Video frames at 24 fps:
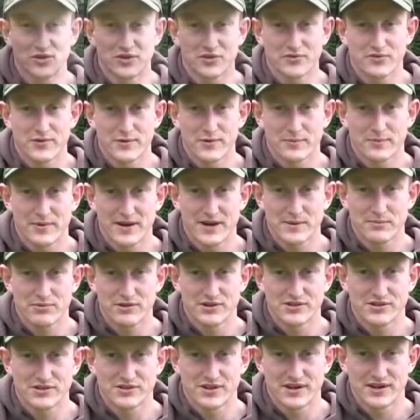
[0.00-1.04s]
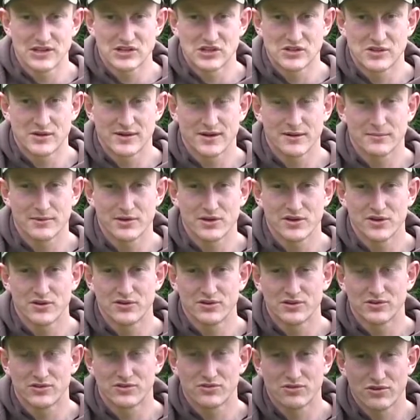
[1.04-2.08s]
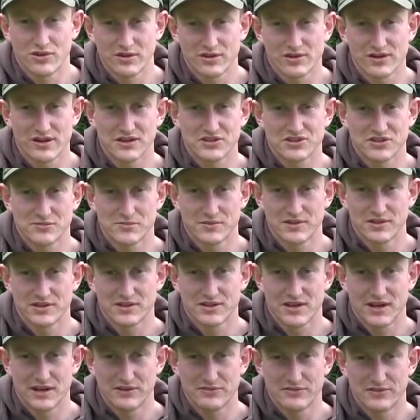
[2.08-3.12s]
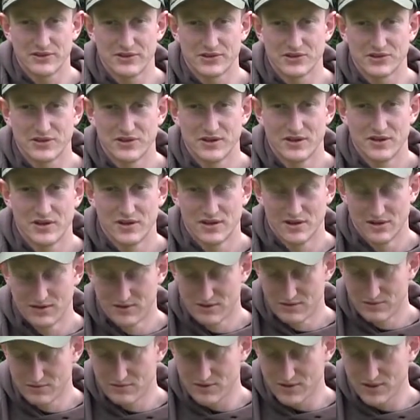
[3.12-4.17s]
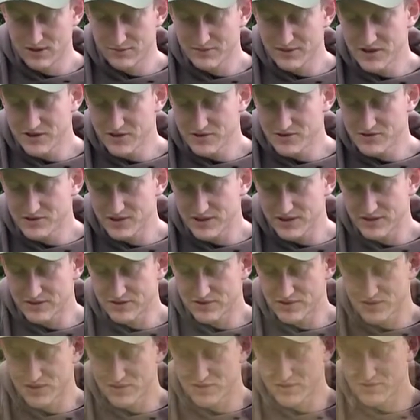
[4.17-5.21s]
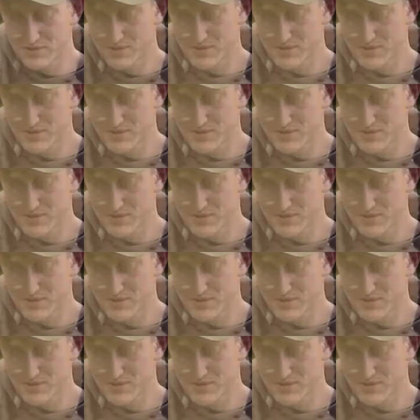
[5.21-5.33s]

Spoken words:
talk you through the bait presentation that I'm going to be using to try and catch some of these catfish. I'm going to be using two